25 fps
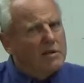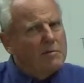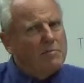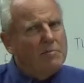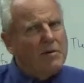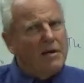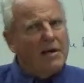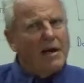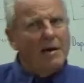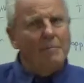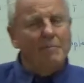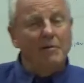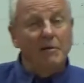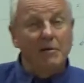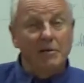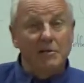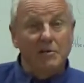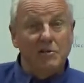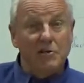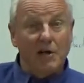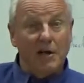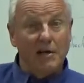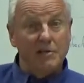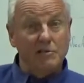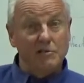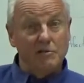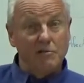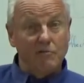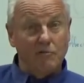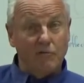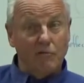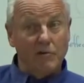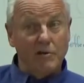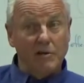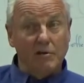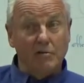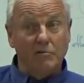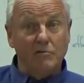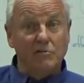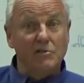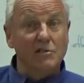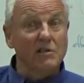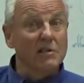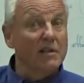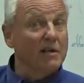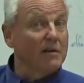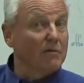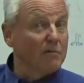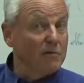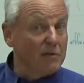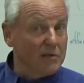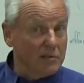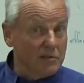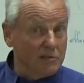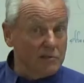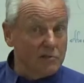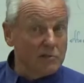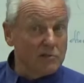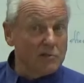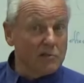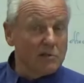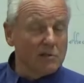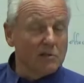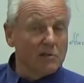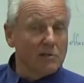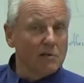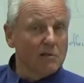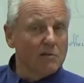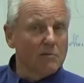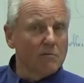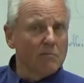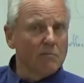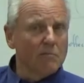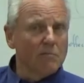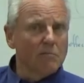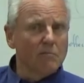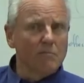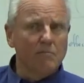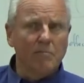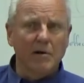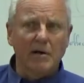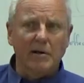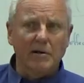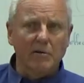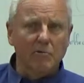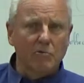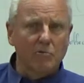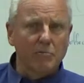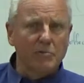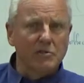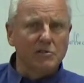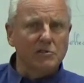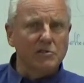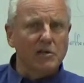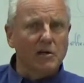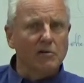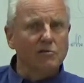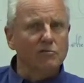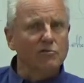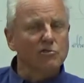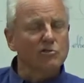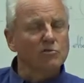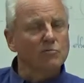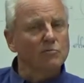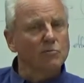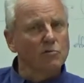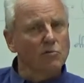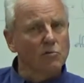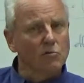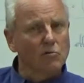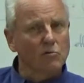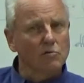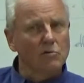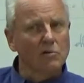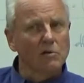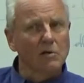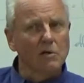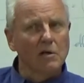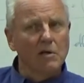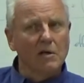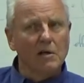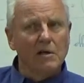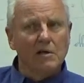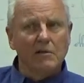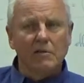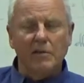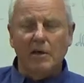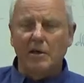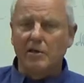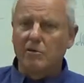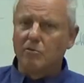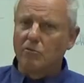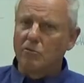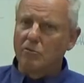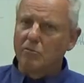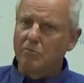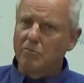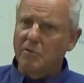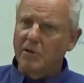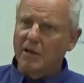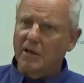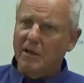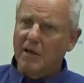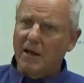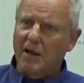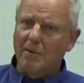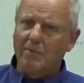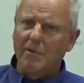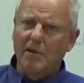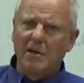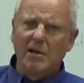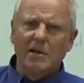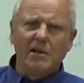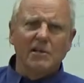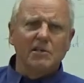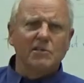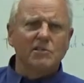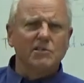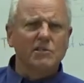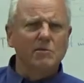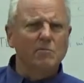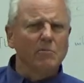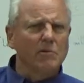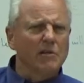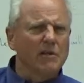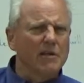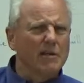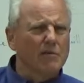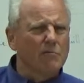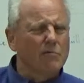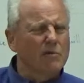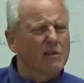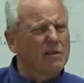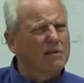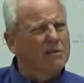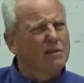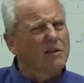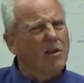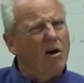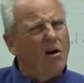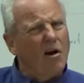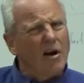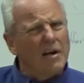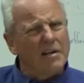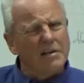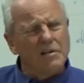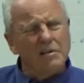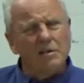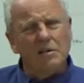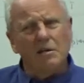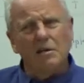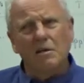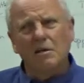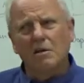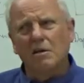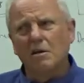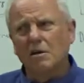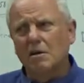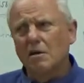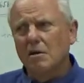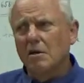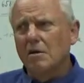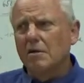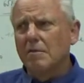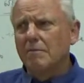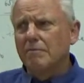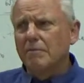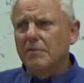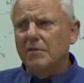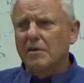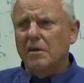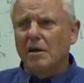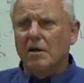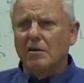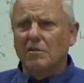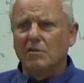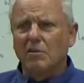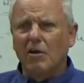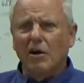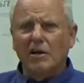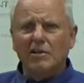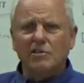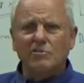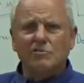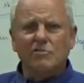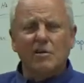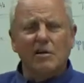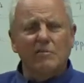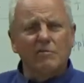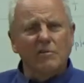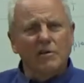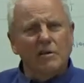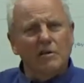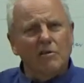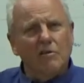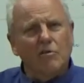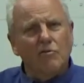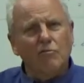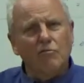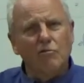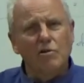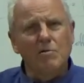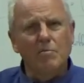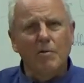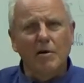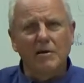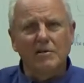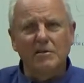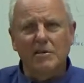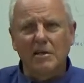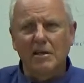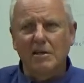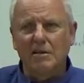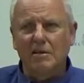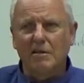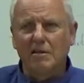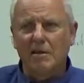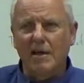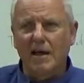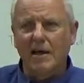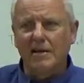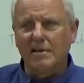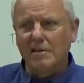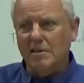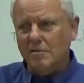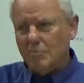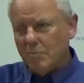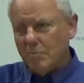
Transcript: pick up any change in frequency. There is, but it will be so small that you wouldn't pick it up. Similarly with light. You know, light's travelling at 3 × 10⁸